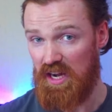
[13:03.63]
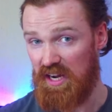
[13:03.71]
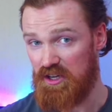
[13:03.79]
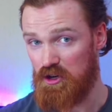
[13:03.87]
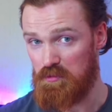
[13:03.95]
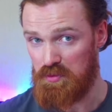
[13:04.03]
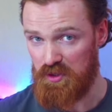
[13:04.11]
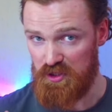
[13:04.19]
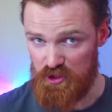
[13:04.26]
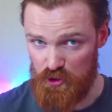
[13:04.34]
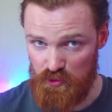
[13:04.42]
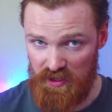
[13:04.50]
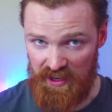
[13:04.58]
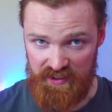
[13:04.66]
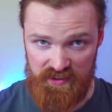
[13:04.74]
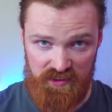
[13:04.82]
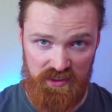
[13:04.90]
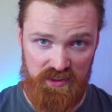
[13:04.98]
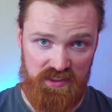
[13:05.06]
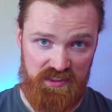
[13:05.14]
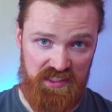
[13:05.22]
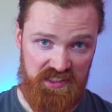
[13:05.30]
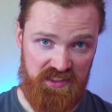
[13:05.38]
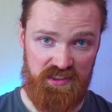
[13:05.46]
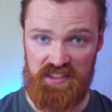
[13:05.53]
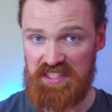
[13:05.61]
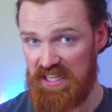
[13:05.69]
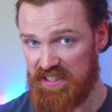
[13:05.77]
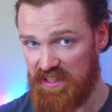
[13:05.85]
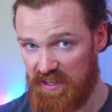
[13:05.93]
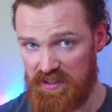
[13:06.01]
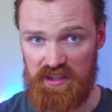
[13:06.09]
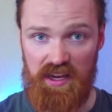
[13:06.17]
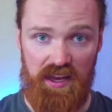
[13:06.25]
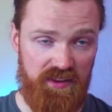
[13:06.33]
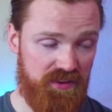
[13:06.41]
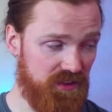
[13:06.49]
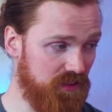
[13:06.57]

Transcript: I hope you liked this DeckTech and